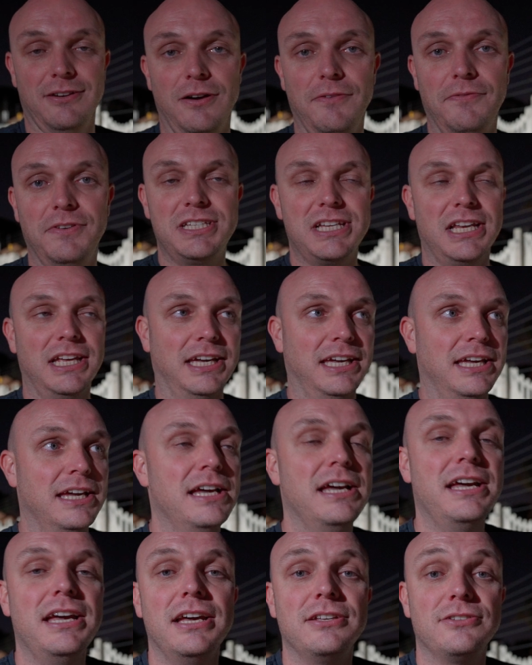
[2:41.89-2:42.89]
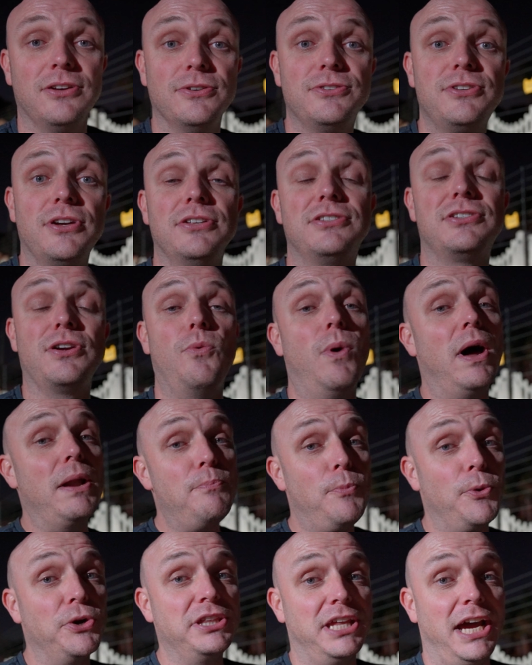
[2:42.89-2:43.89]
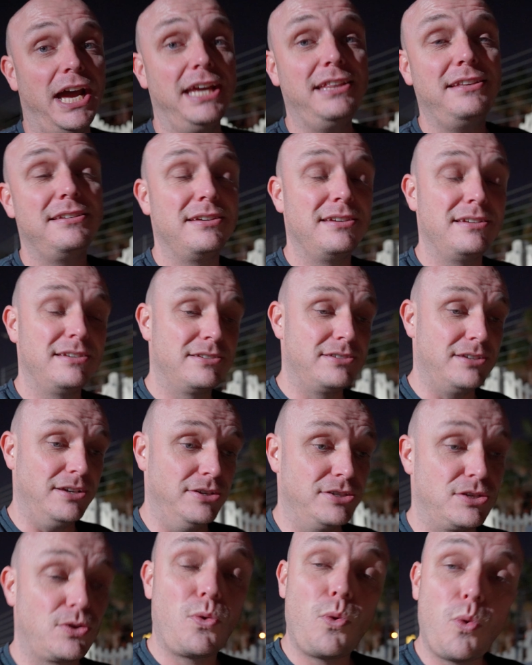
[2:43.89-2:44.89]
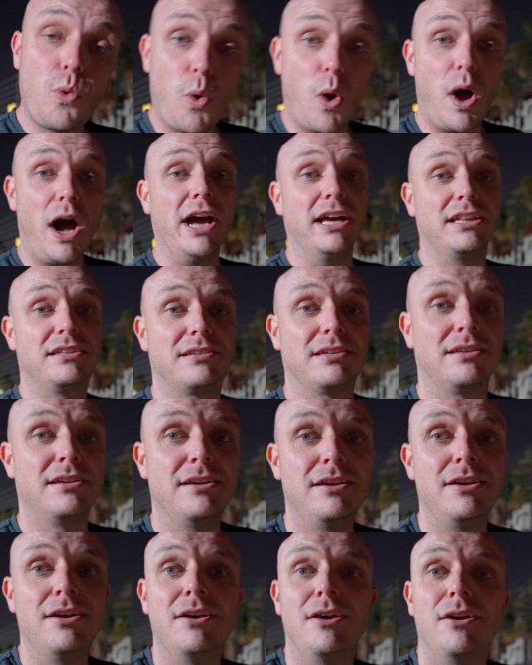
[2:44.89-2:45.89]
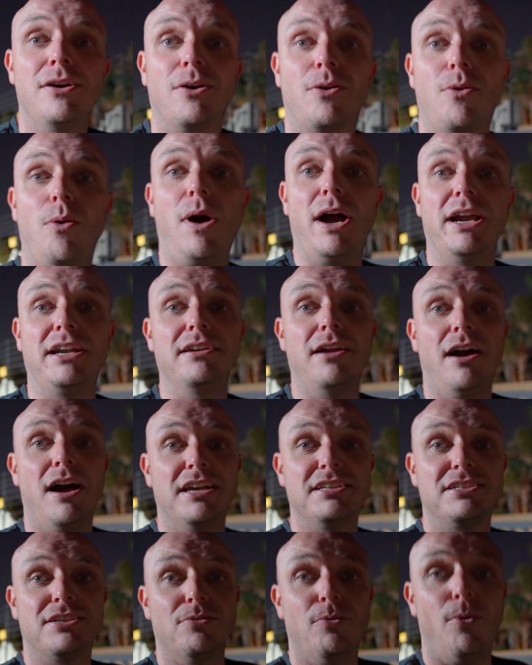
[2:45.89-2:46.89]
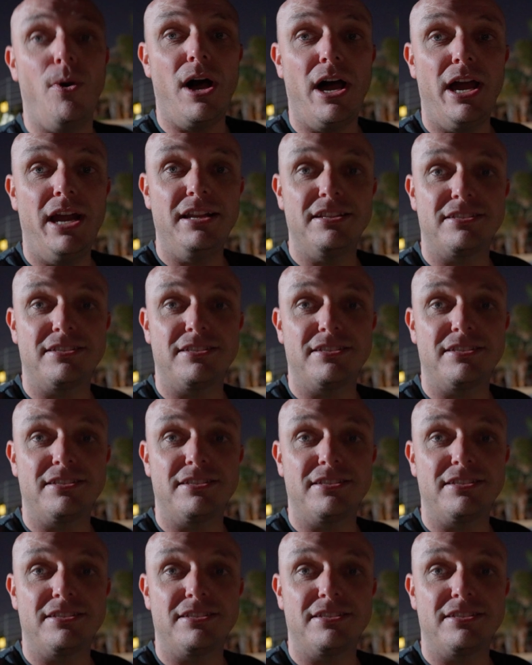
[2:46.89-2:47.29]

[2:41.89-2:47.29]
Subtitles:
Obviously, it's a 1.8, so it's quite nice and wide.